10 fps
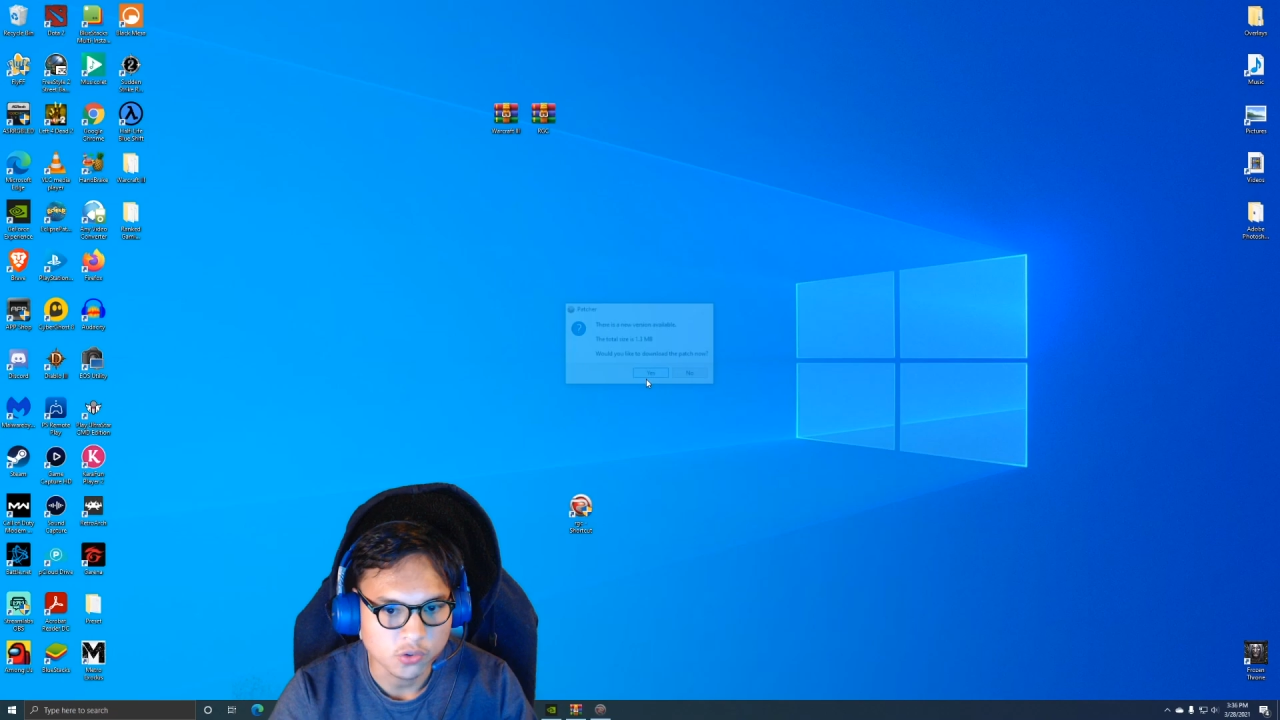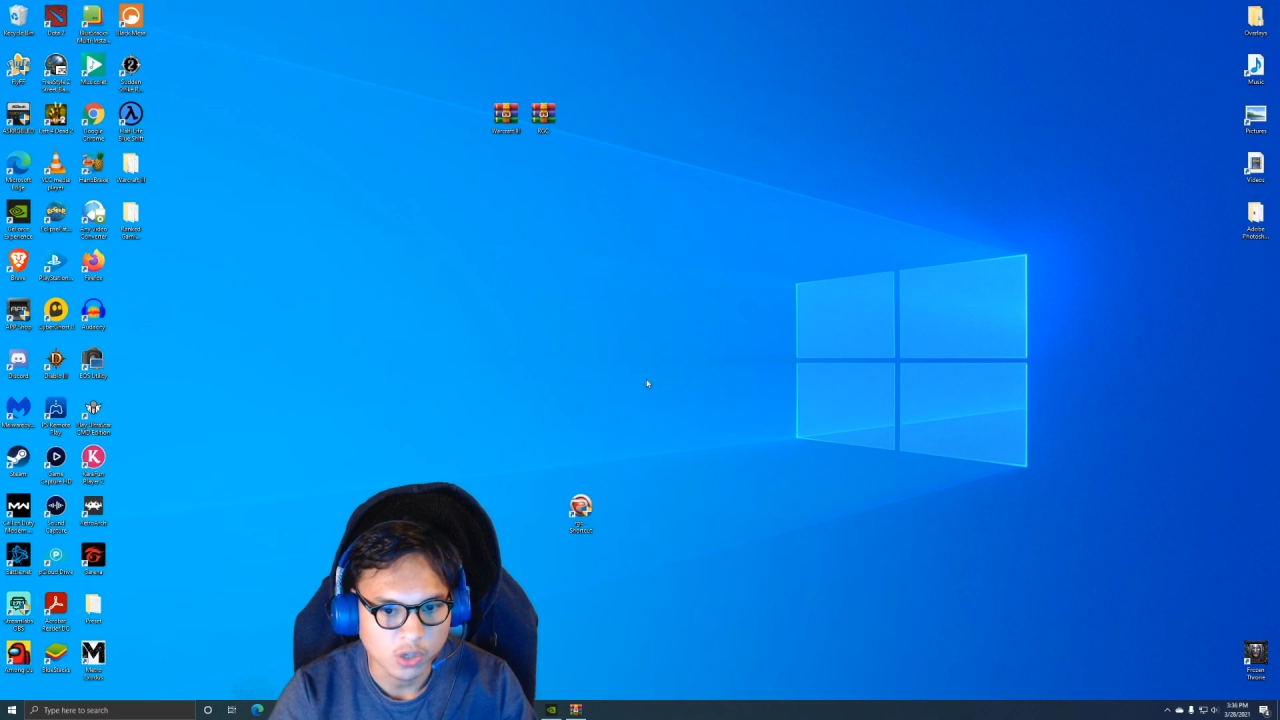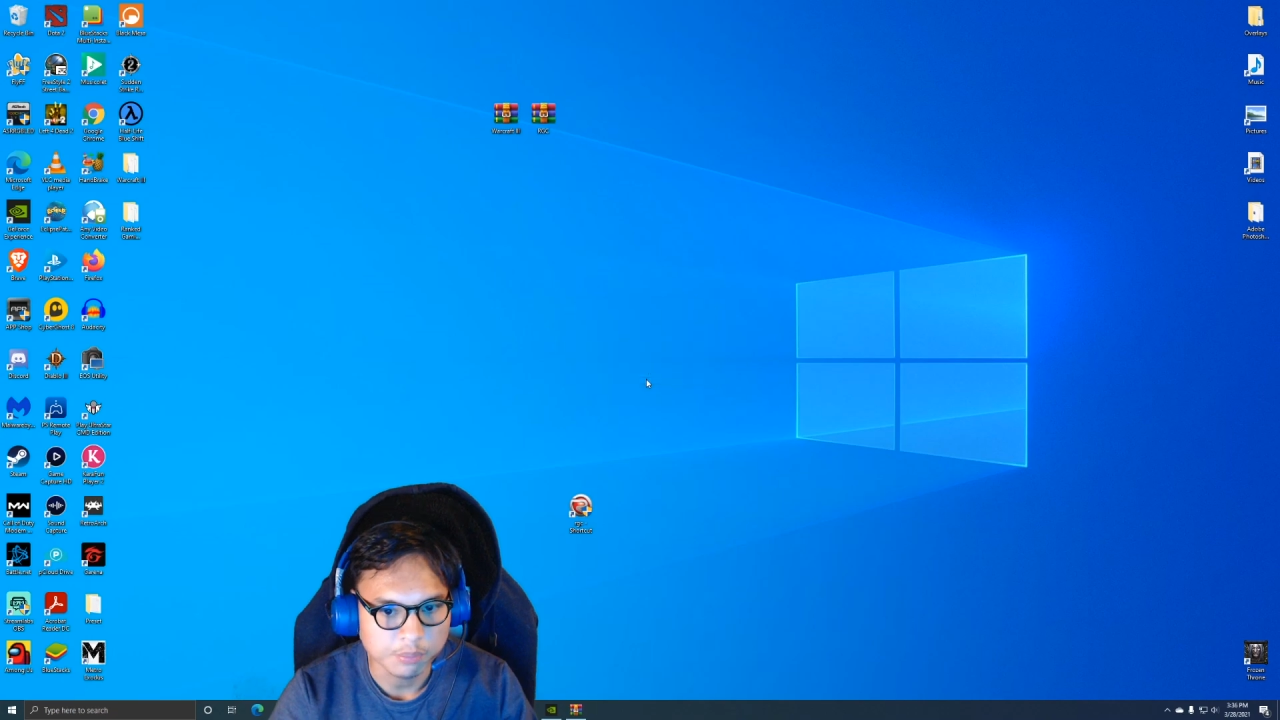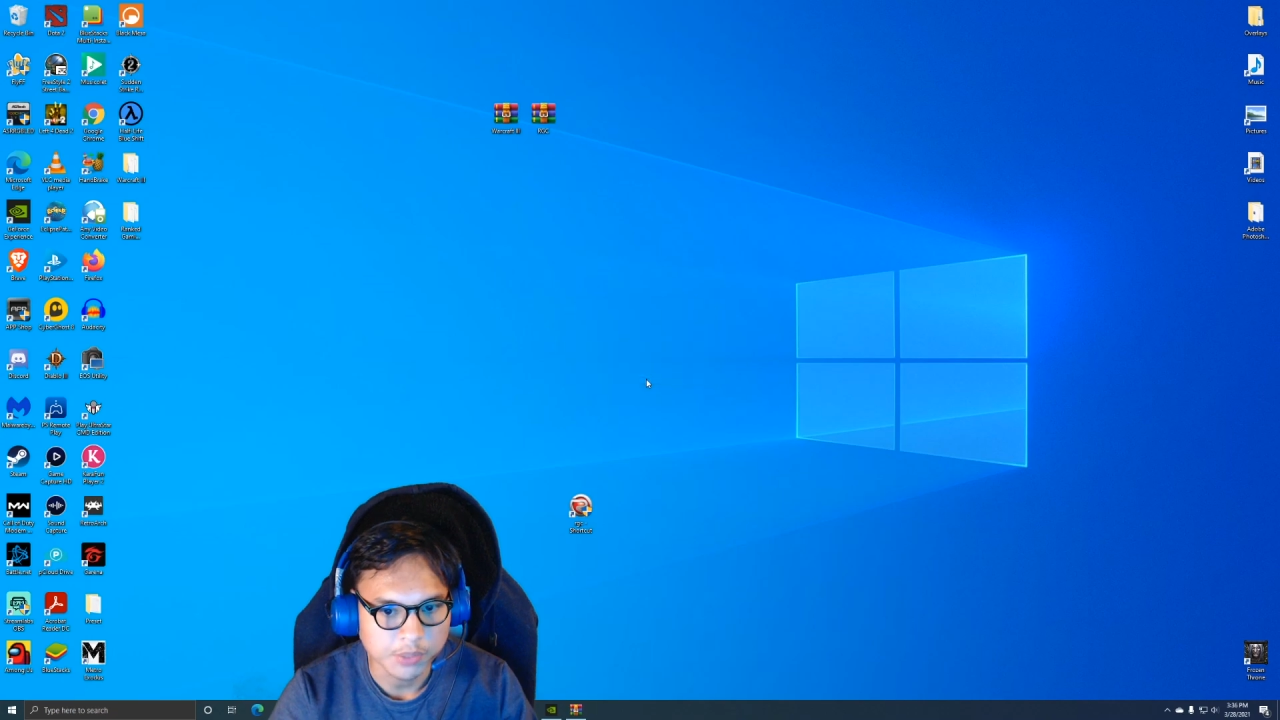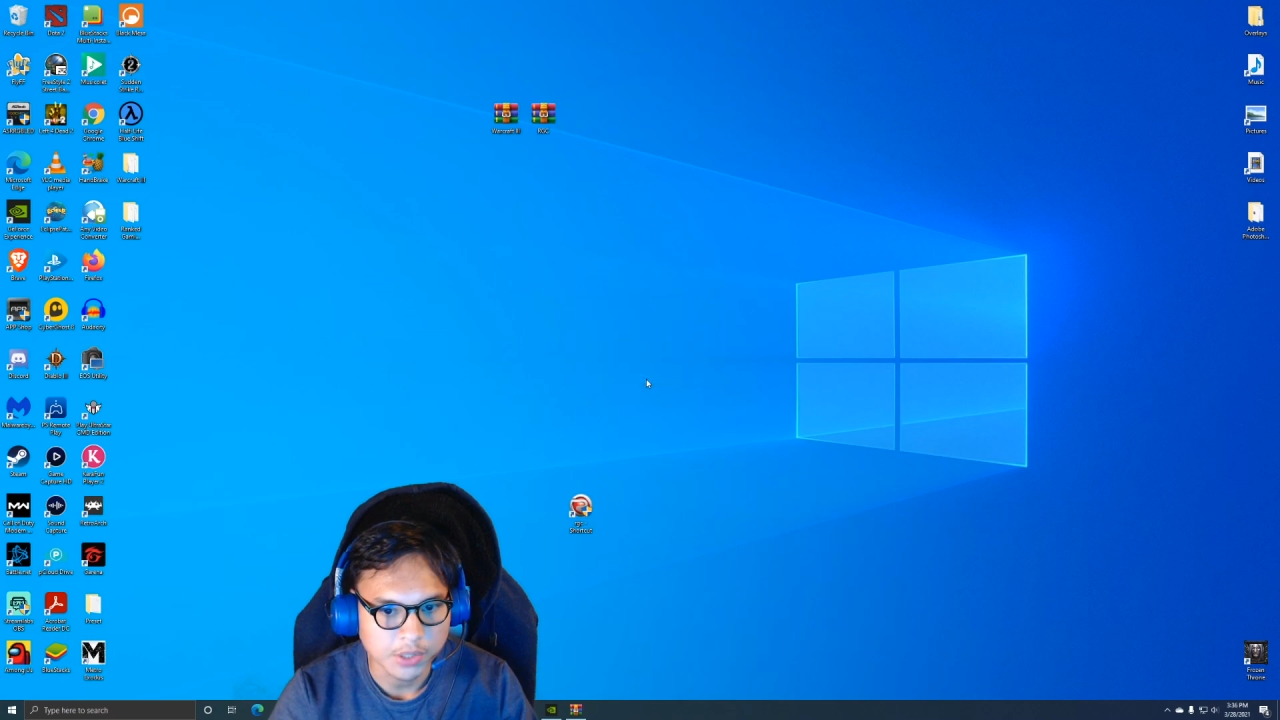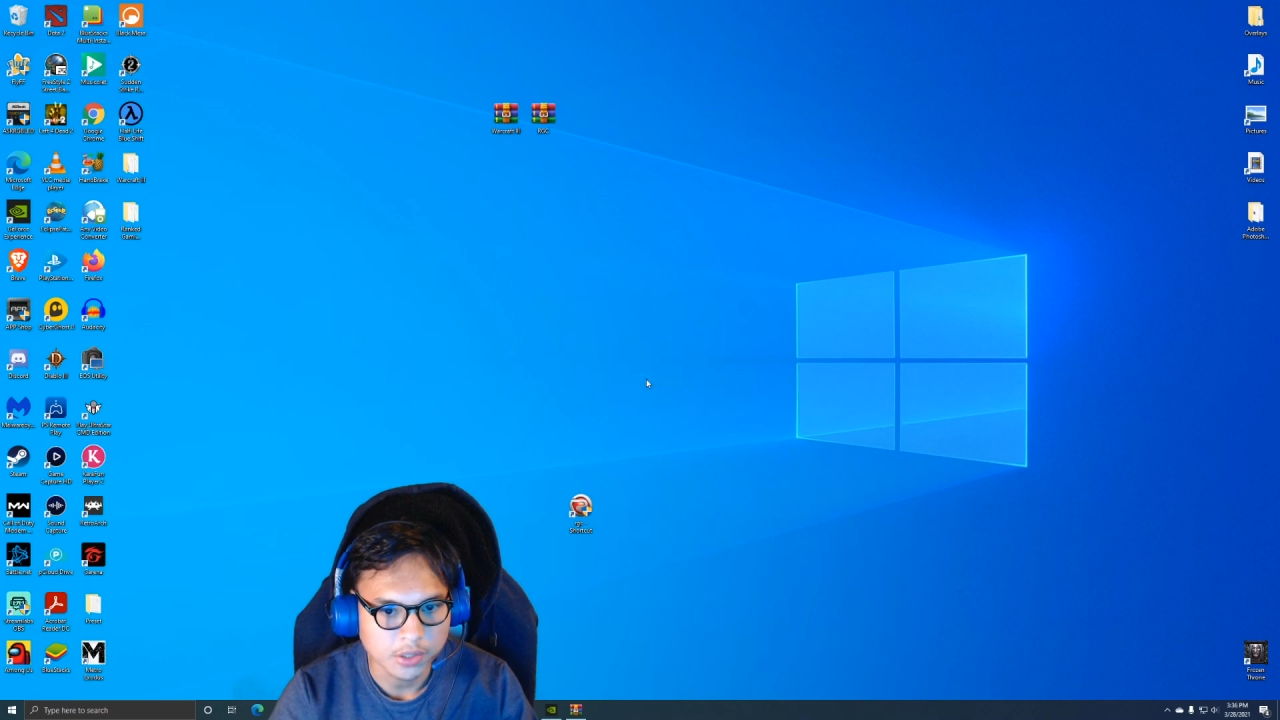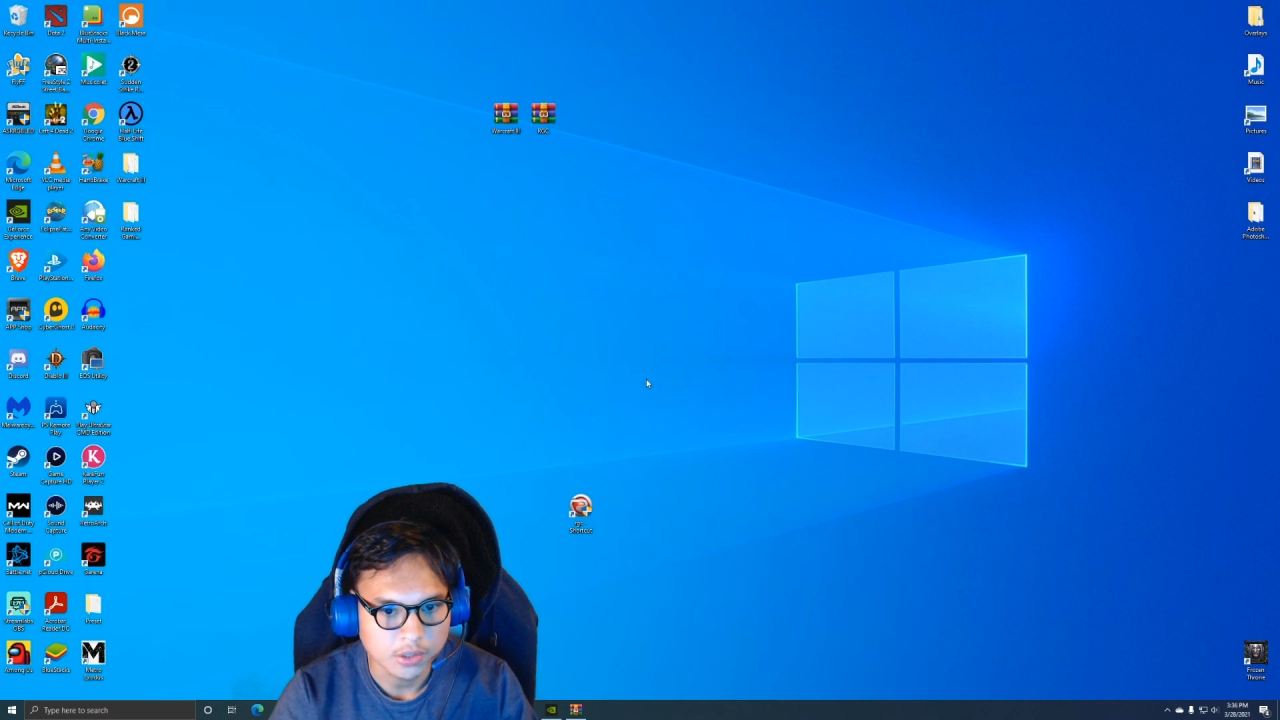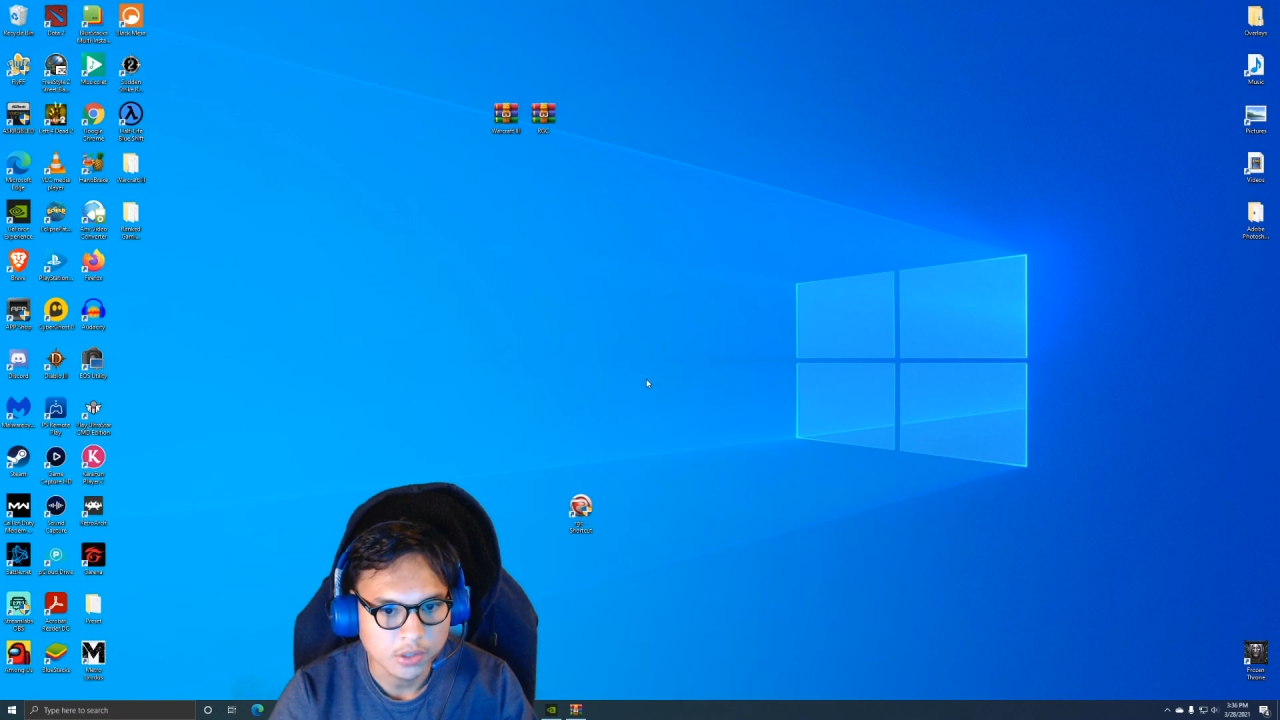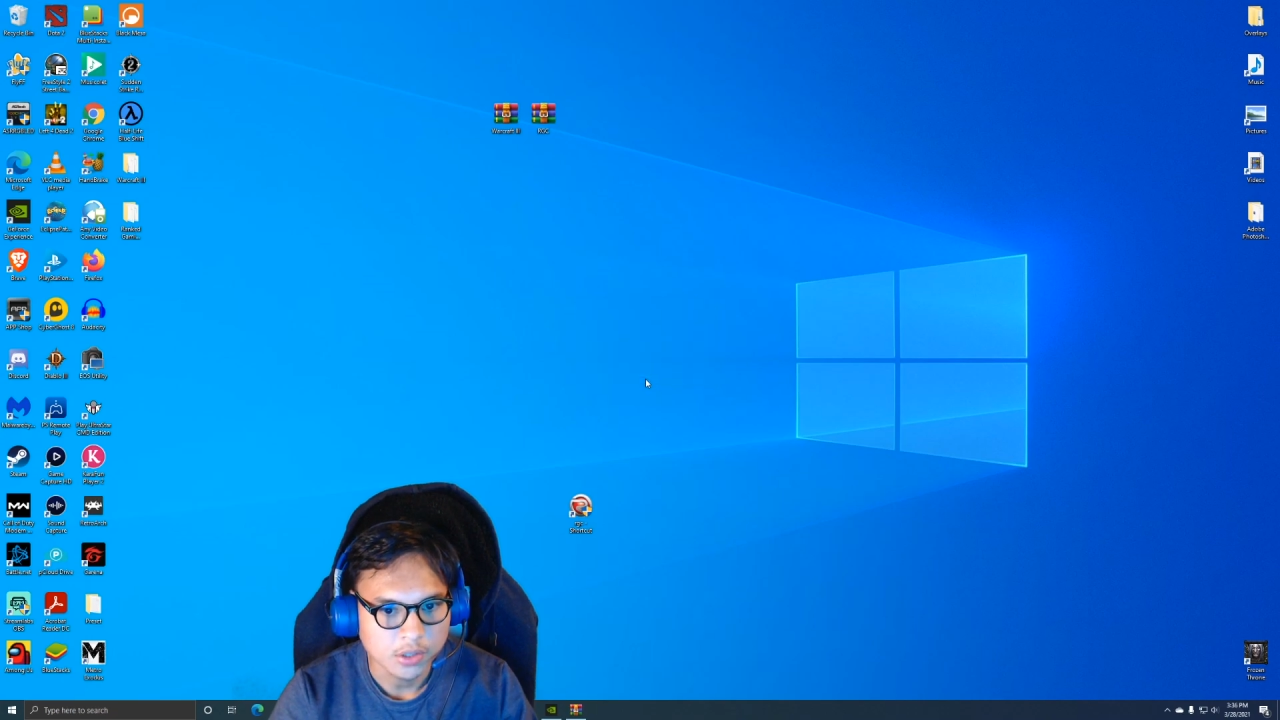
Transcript: to update it